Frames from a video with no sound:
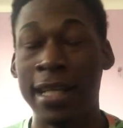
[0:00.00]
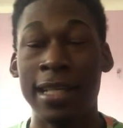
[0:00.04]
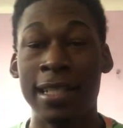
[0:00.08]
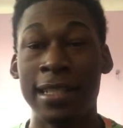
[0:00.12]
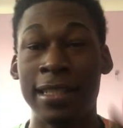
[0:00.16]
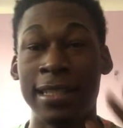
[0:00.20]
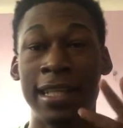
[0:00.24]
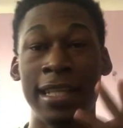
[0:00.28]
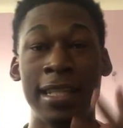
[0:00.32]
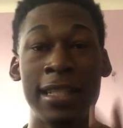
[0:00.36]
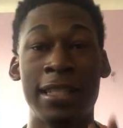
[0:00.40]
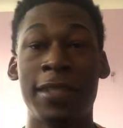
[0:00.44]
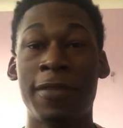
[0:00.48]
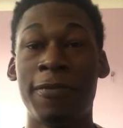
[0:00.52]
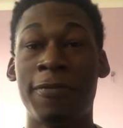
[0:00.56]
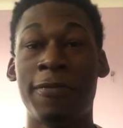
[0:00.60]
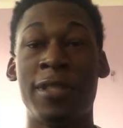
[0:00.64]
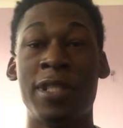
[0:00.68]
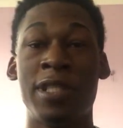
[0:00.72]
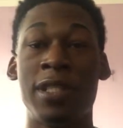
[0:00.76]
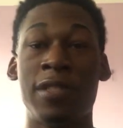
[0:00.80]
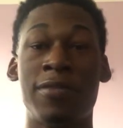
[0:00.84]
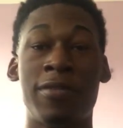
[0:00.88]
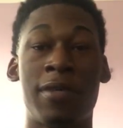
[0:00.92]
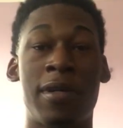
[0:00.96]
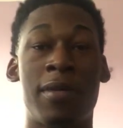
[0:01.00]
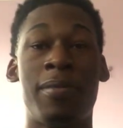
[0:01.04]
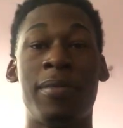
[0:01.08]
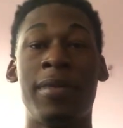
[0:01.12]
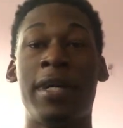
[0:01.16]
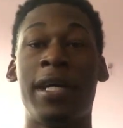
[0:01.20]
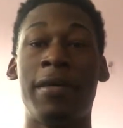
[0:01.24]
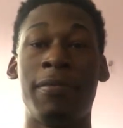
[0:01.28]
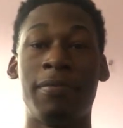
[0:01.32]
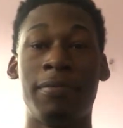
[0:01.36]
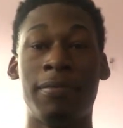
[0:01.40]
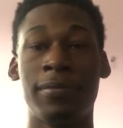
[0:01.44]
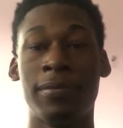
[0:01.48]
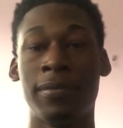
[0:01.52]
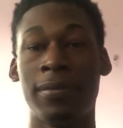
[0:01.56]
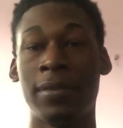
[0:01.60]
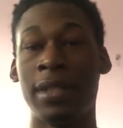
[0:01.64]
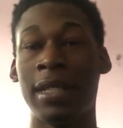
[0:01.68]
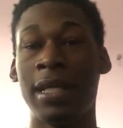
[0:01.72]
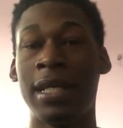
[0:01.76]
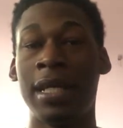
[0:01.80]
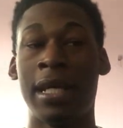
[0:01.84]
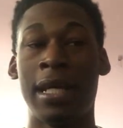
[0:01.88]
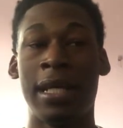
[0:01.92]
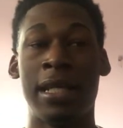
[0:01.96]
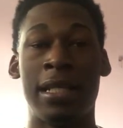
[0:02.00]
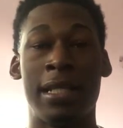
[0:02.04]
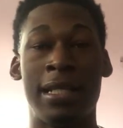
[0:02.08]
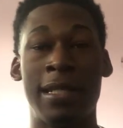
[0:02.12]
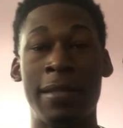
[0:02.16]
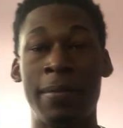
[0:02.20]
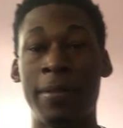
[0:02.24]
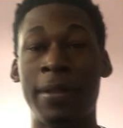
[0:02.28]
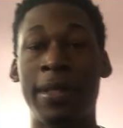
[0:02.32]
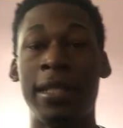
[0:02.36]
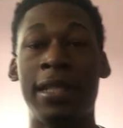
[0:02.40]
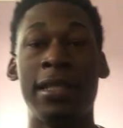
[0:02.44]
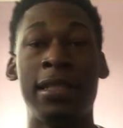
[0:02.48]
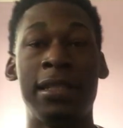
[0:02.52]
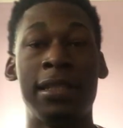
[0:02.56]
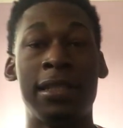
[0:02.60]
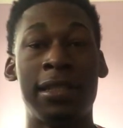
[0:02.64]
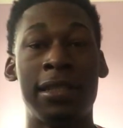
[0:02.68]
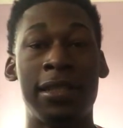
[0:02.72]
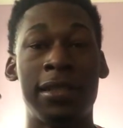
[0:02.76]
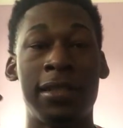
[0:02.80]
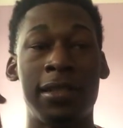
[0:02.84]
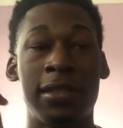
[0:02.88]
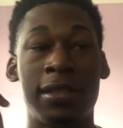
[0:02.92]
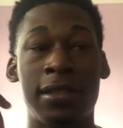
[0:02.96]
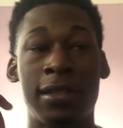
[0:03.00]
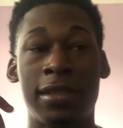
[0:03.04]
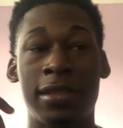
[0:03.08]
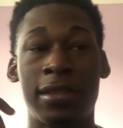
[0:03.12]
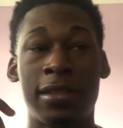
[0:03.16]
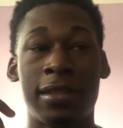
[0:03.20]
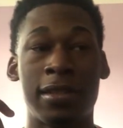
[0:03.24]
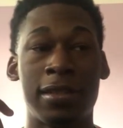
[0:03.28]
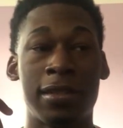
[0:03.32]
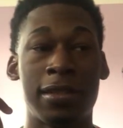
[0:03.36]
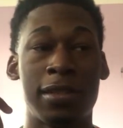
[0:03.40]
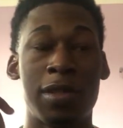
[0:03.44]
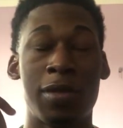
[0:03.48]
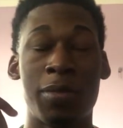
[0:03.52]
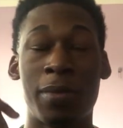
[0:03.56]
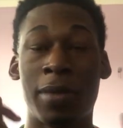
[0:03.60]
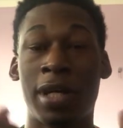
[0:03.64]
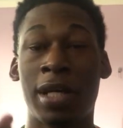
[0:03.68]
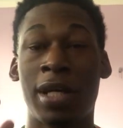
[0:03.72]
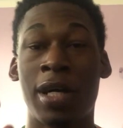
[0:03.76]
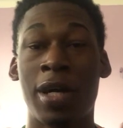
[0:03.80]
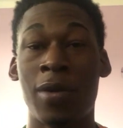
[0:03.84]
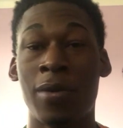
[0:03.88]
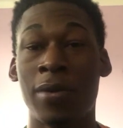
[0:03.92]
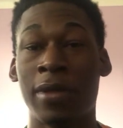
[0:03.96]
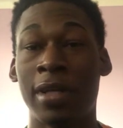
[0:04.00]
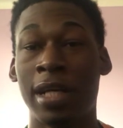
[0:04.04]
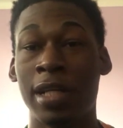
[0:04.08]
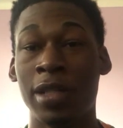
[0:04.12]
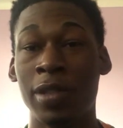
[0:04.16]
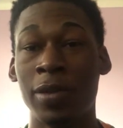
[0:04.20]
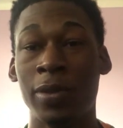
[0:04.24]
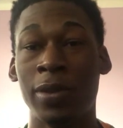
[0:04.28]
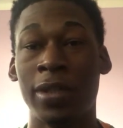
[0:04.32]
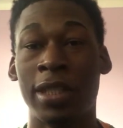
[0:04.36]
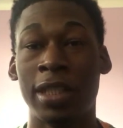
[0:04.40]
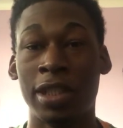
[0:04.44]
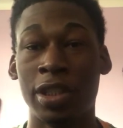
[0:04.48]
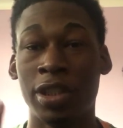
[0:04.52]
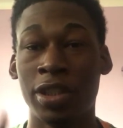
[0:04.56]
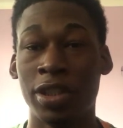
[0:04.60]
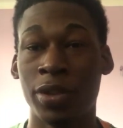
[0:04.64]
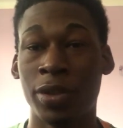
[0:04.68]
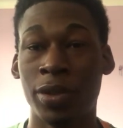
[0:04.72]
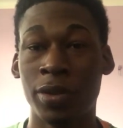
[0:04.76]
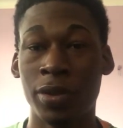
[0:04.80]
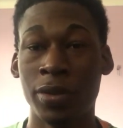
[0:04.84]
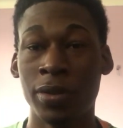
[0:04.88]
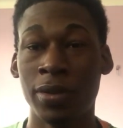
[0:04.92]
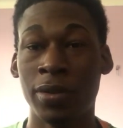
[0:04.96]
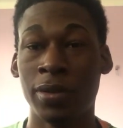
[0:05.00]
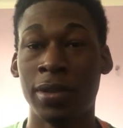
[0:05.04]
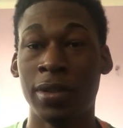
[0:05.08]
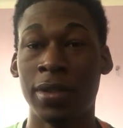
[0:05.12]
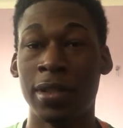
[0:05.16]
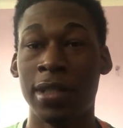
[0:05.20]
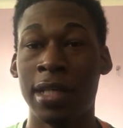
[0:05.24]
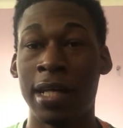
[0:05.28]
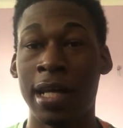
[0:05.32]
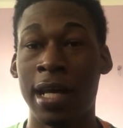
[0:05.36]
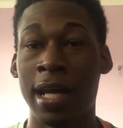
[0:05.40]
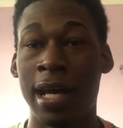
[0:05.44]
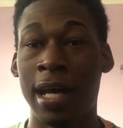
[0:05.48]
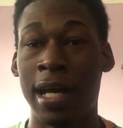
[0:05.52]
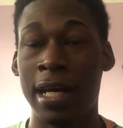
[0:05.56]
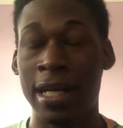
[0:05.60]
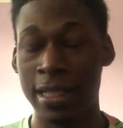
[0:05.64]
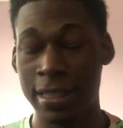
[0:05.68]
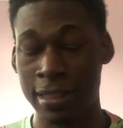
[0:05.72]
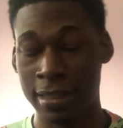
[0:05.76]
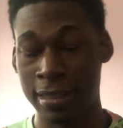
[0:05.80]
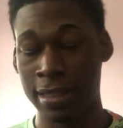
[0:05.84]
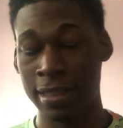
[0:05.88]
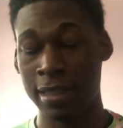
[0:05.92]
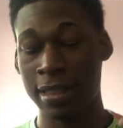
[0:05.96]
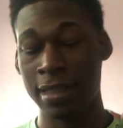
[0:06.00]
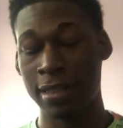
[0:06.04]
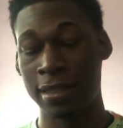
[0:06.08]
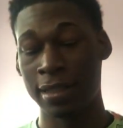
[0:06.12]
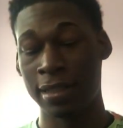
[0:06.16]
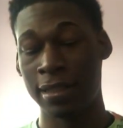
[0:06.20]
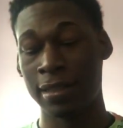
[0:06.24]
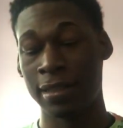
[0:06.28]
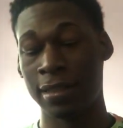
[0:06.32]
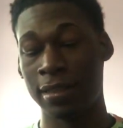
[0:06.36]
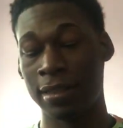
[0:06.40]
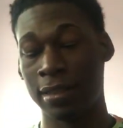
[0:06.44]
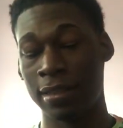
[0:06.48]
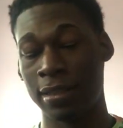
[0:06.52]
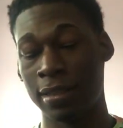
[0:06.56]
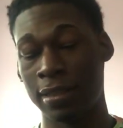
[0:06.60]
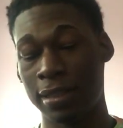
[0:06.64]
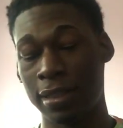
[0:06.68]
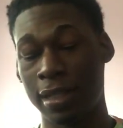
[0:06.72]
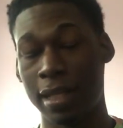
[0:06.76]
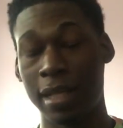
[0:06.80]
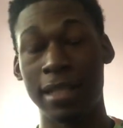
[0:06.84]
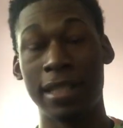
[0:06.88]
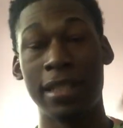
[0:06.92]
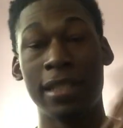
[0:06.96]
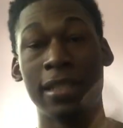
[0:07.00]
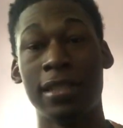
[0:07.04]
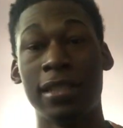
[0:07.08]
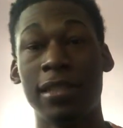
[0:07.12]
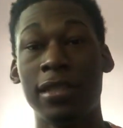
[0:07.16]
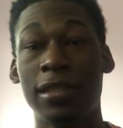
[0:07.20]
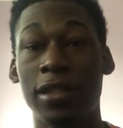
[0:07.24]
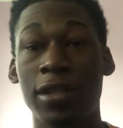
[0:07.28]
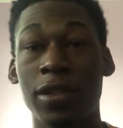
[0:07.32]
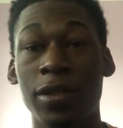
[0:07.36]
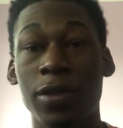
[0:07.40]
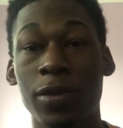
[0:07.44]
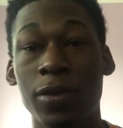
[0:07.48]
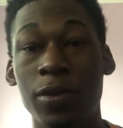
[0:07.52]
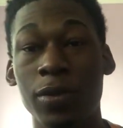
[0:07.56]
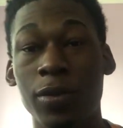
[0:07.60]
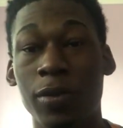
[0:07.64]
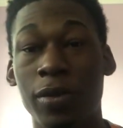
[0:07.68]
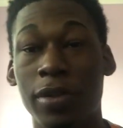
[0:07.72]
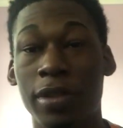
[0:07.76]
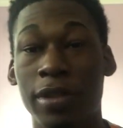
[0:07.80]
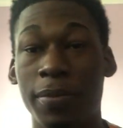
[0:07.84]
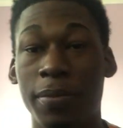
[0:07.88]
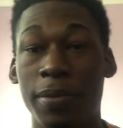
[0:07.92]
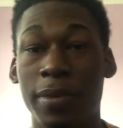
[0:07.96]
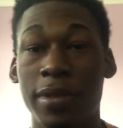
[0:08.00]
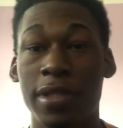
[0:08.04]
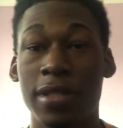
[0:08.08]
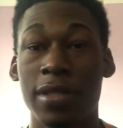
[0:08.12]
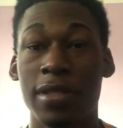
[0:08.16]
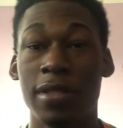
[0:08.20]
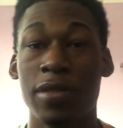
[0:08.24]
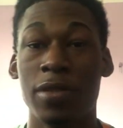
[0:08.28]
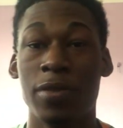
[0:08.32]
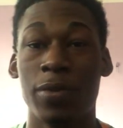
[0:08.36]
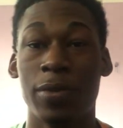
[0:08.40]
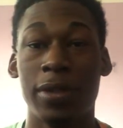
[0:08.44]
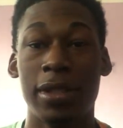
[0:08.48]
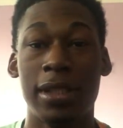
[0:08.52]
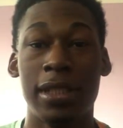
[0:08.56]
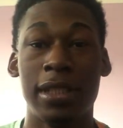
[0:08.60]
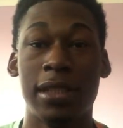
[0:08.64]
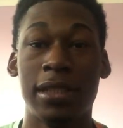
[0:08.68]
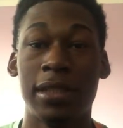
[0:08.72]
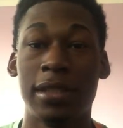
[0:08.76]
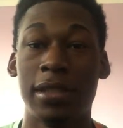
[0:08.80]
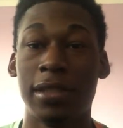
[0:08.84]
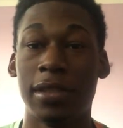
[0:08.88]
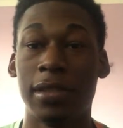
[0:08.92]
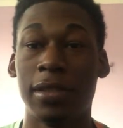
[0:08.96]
Take the funds from them, dip it into some account that you can show as either connected to you, where the person is willing to